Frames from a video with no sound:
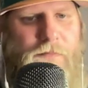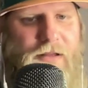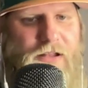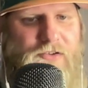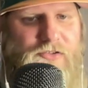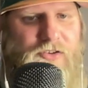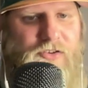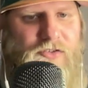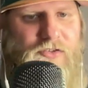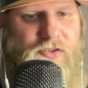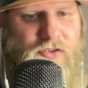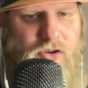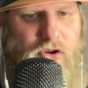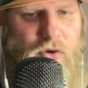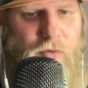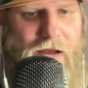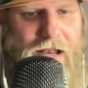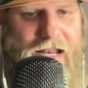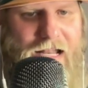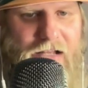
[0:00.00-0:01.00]
pitches
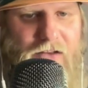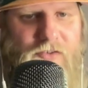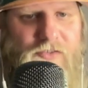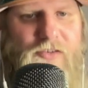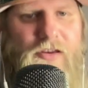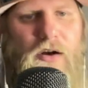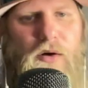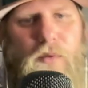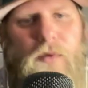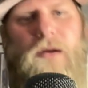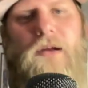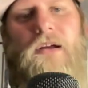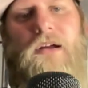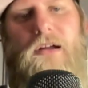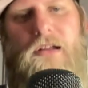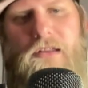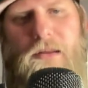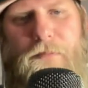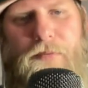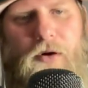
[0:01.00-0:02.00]
2 innings. So
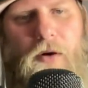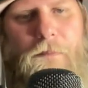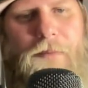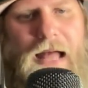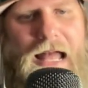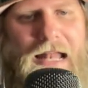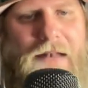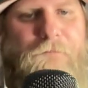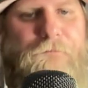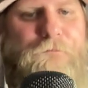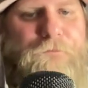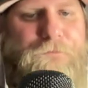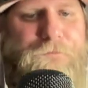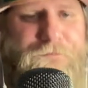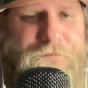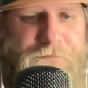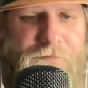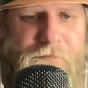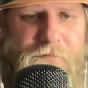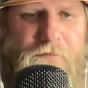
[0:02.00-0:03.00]
the bullpen
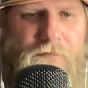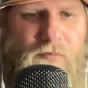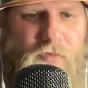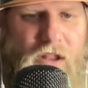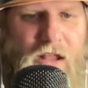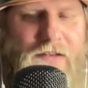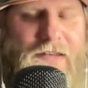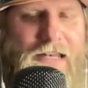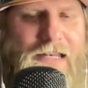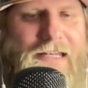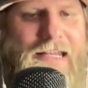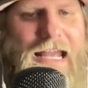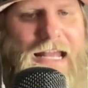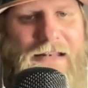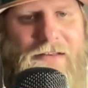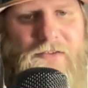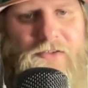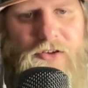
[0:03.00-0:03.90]
didn't get